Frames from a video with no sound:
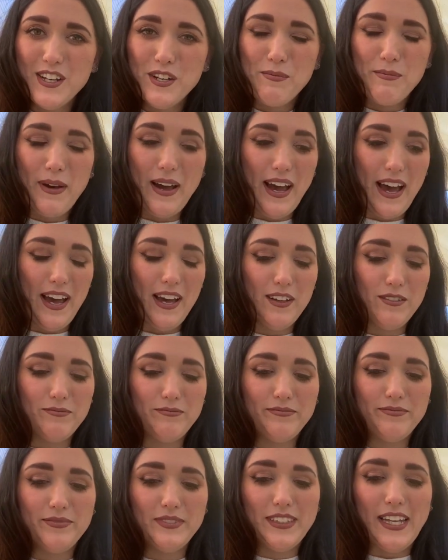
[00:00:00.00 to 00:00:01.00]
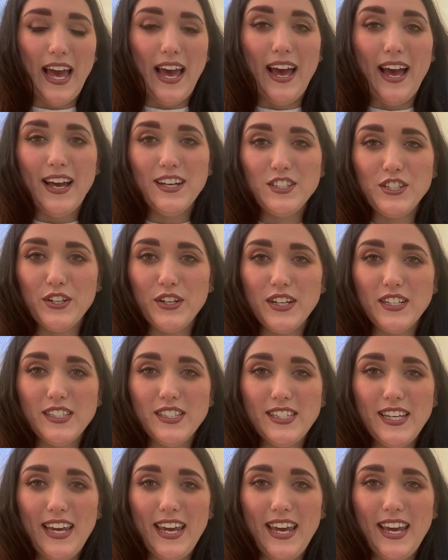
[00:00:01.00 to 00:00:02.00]
But yeah, as you can
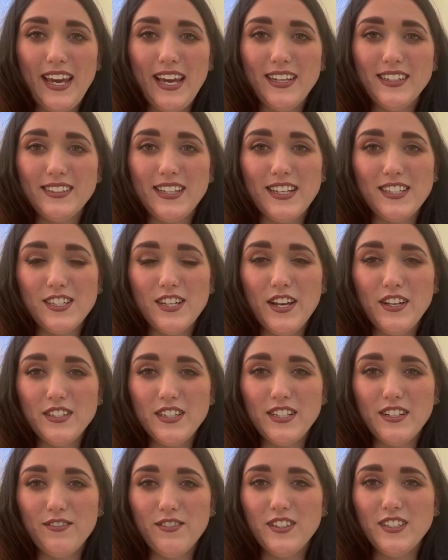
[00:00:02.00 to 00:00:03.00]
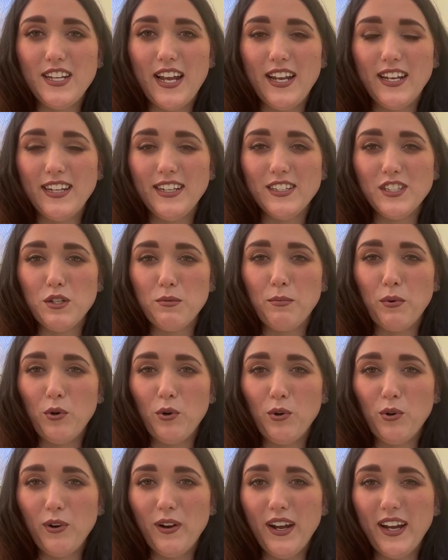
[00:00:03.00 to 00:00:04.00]
see, there's loads of different techniques to
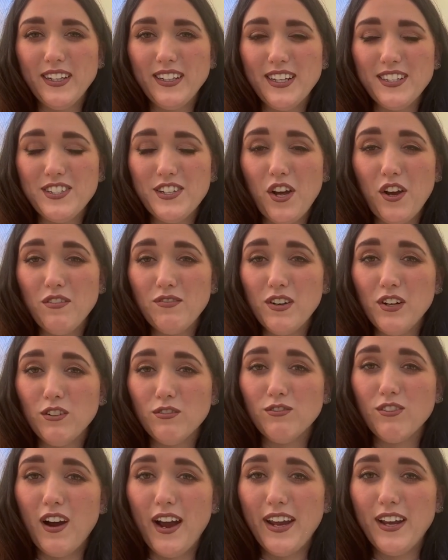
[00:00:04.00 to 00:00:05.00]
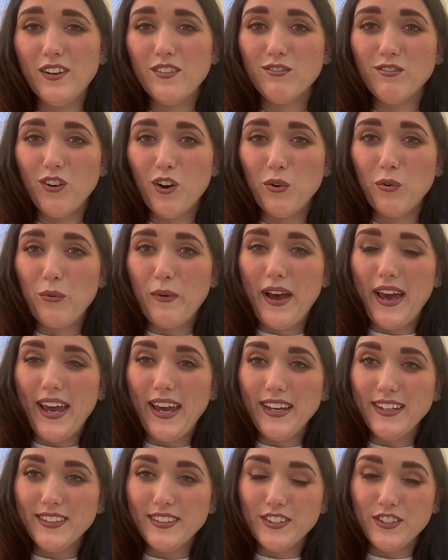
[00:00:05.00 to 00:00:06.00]
pouring. There's no real right and wrong way.